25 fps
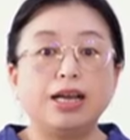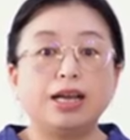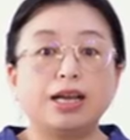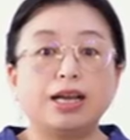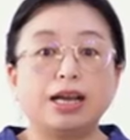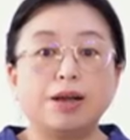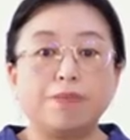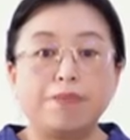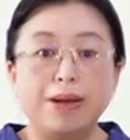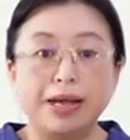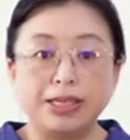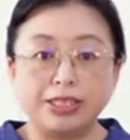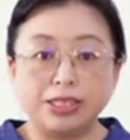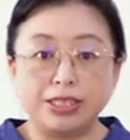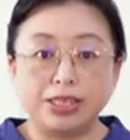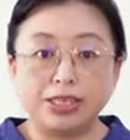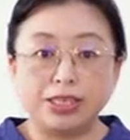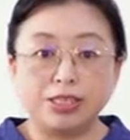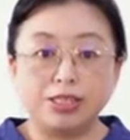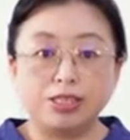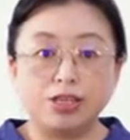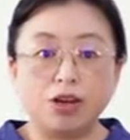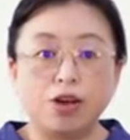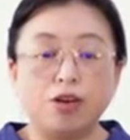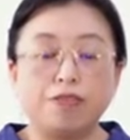
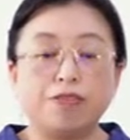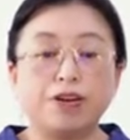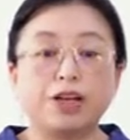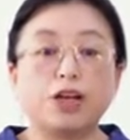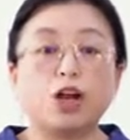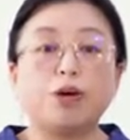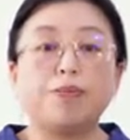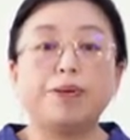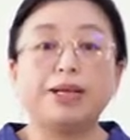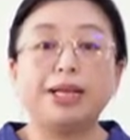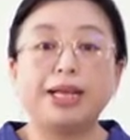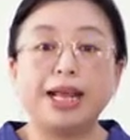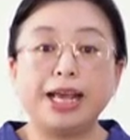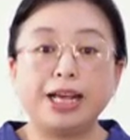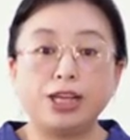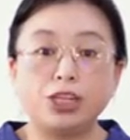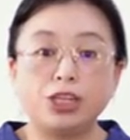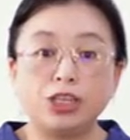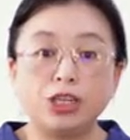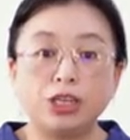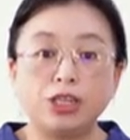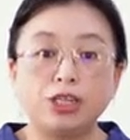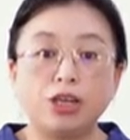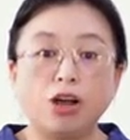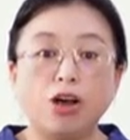capacitance of a
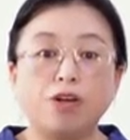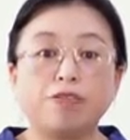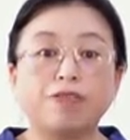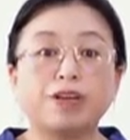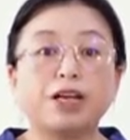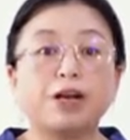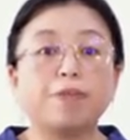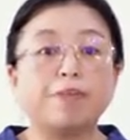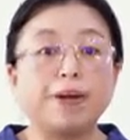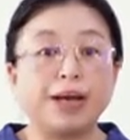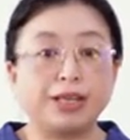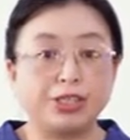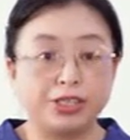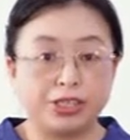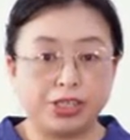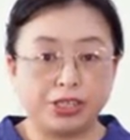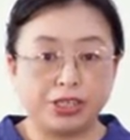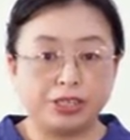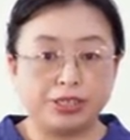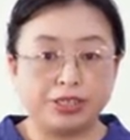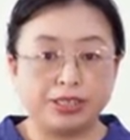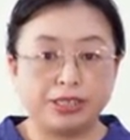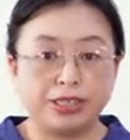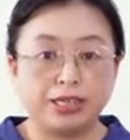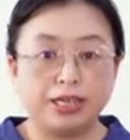combination of
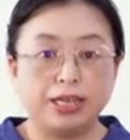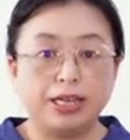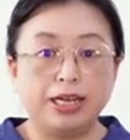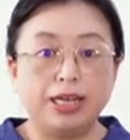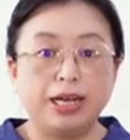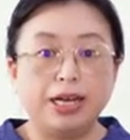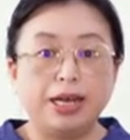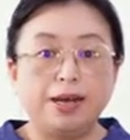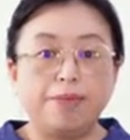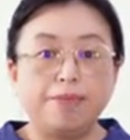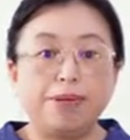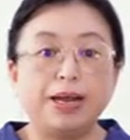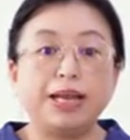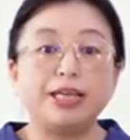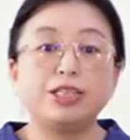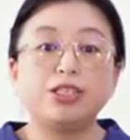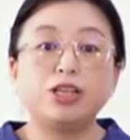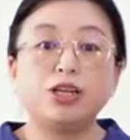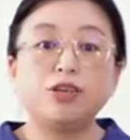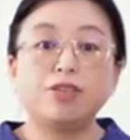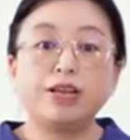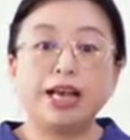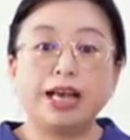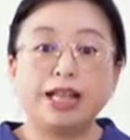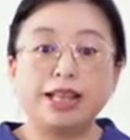capacitors. Please
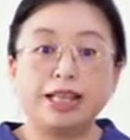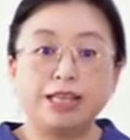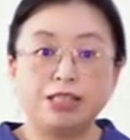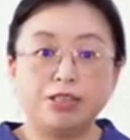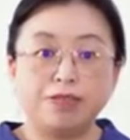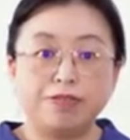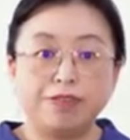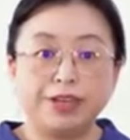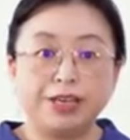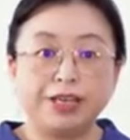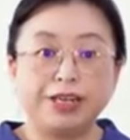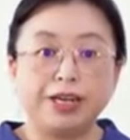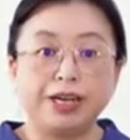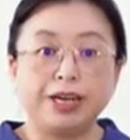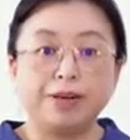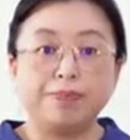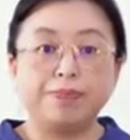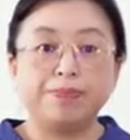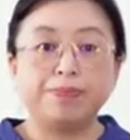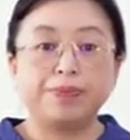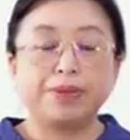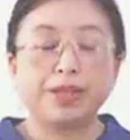look at this figure.